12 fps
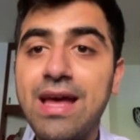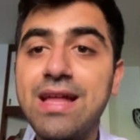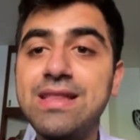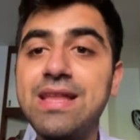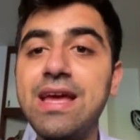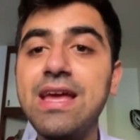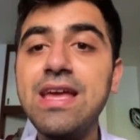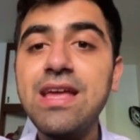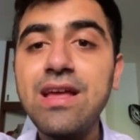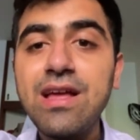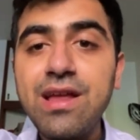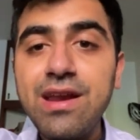They
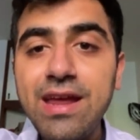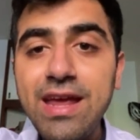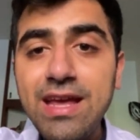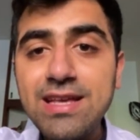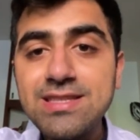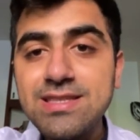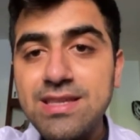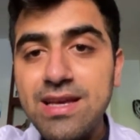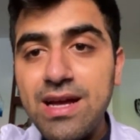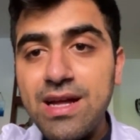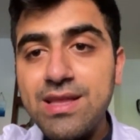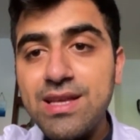increase
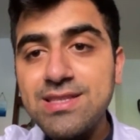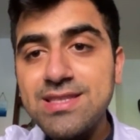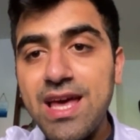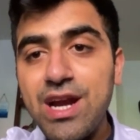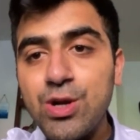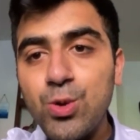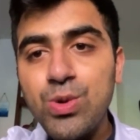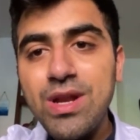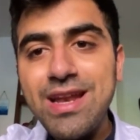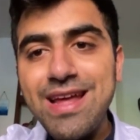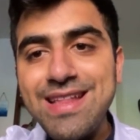the serotonin